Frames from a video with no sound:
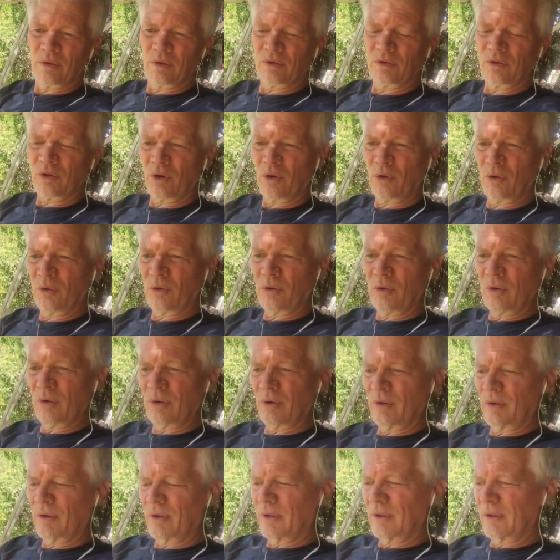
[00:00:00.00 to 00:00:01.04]
So
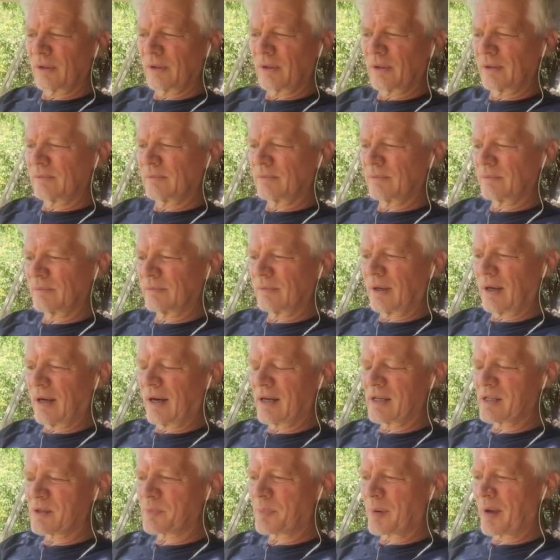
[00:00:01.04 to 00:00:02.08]

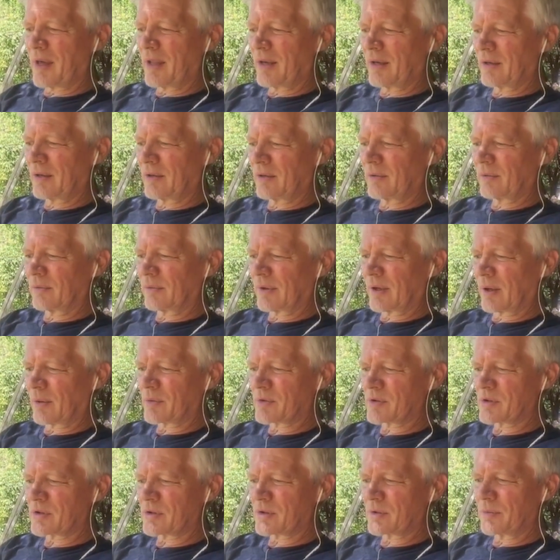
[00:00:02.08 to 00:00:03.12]
I spent, when I
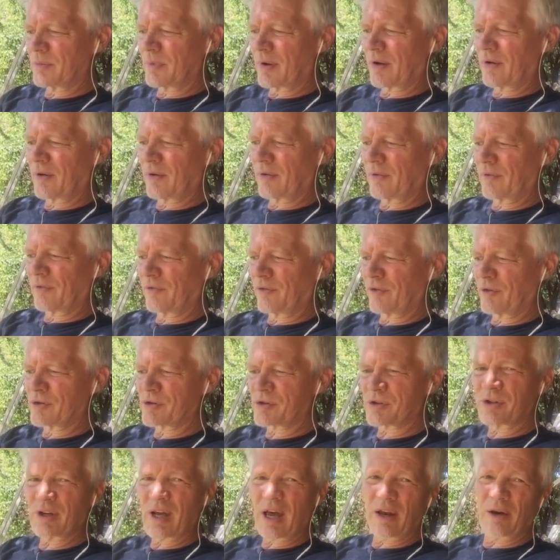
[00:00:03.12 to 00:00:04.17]
was in my
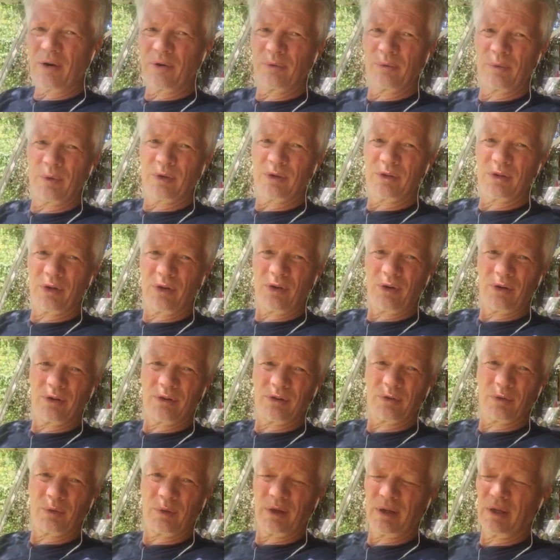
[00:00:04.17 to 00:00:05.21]
first Saturn return,
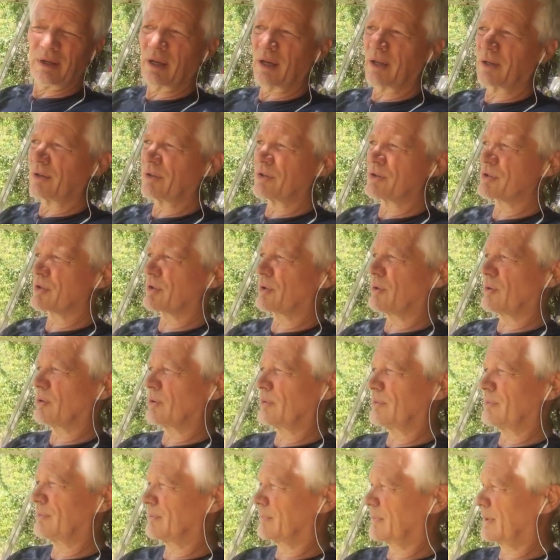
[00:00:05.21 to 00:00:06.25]
29 years
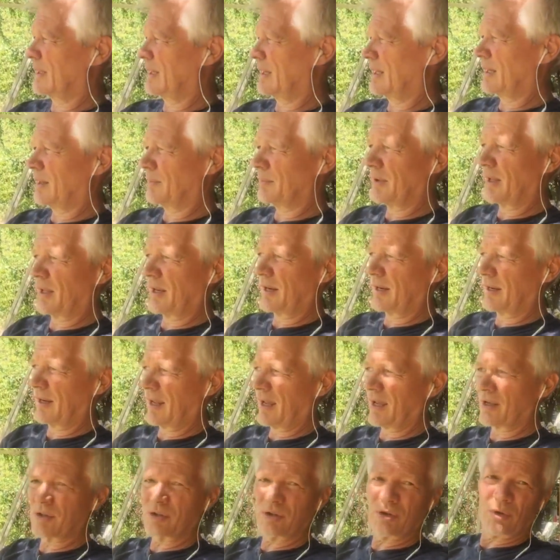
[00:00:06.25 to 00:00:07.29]
old, again, I'm not an
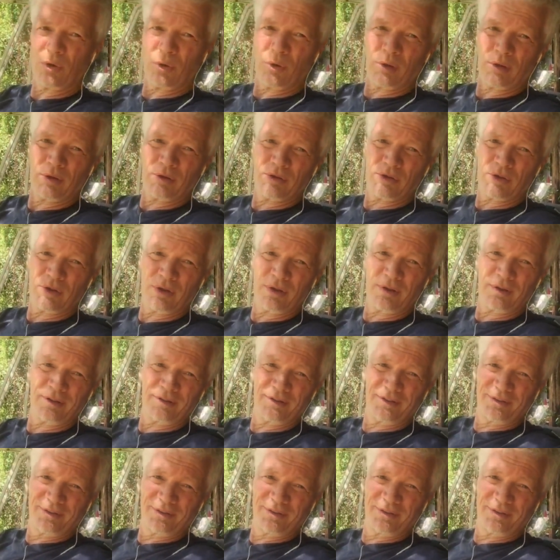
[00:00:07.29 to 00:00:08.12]
astrologer.